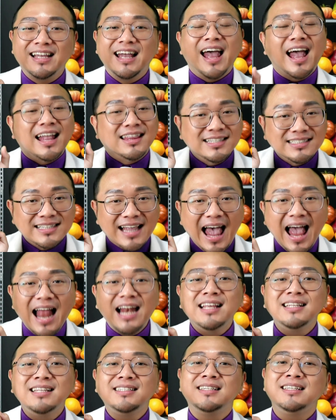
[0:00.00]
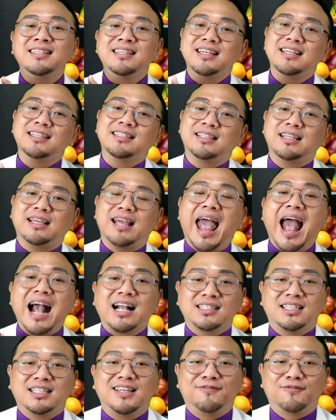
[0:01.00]
and this allicin is the
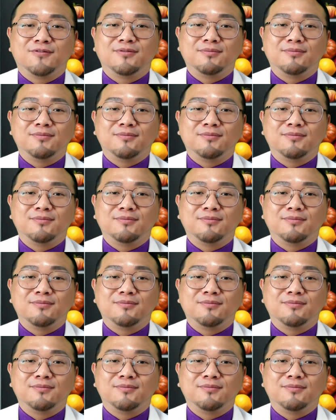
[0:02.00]
active